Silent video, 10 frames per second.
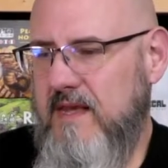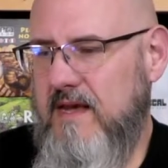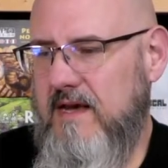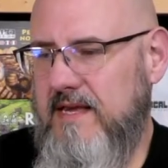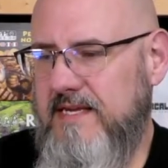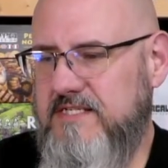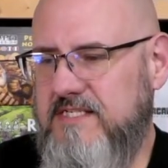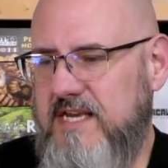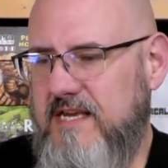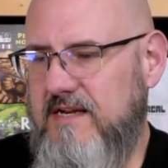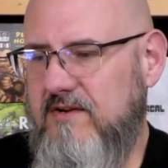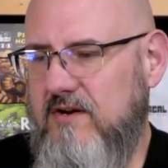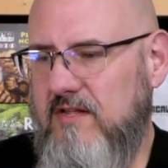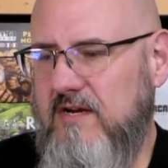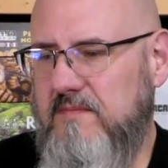Hate to say it and
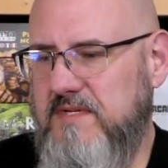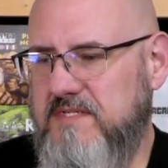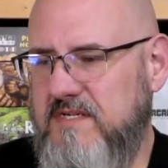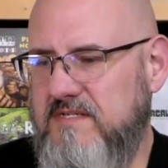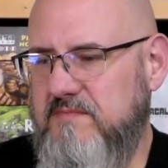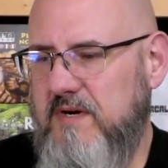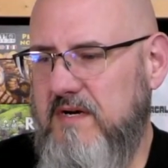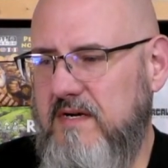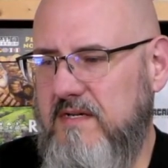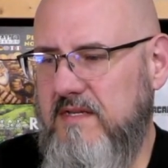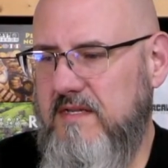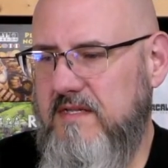call out a business, but